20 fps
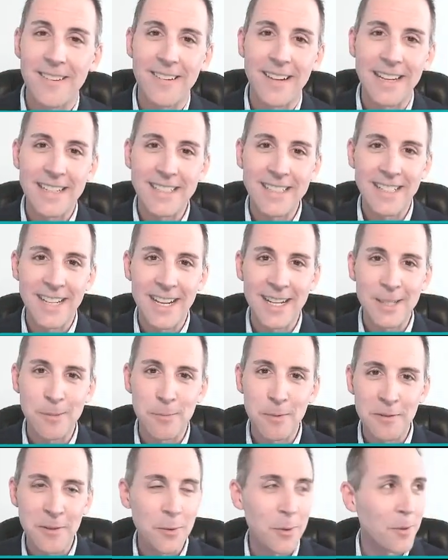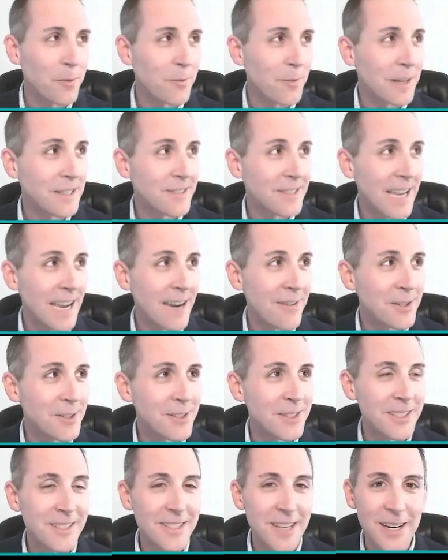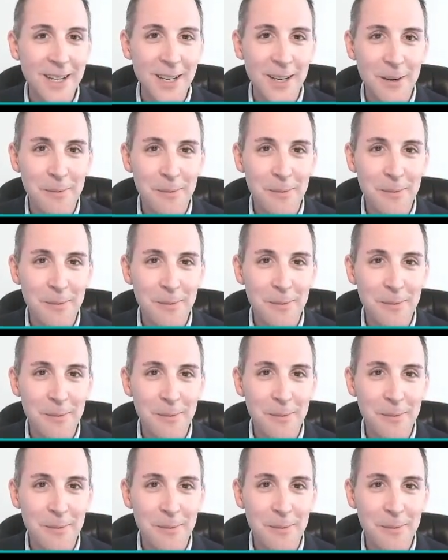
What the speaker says: 1980s movie with Fred Savage, and talking